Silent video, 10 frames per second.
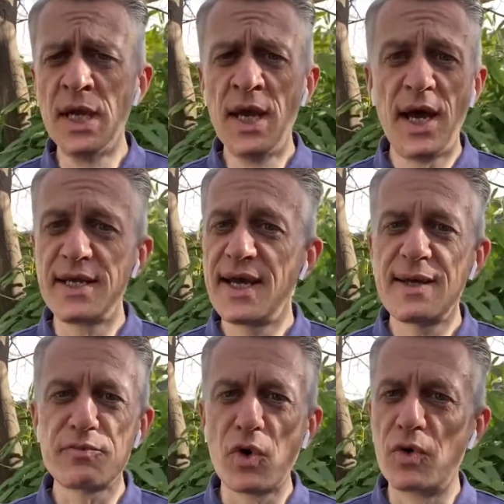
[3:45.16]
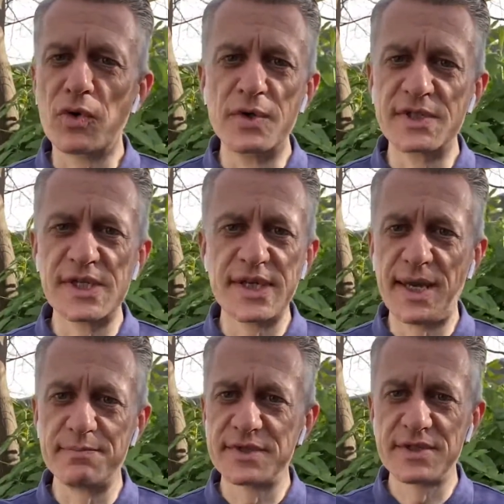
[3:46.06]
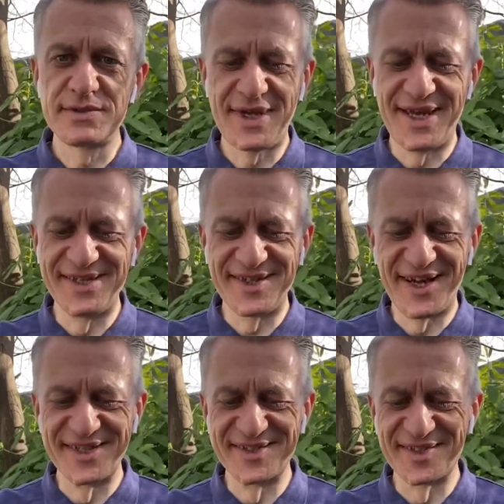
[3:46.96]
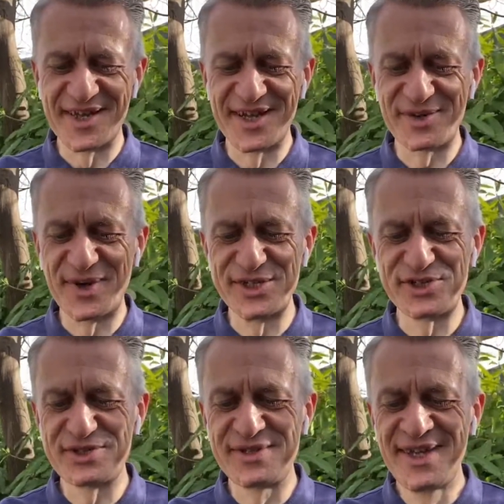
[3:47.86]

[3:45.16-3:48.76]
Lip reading: And I am not going to attempt to answer that question.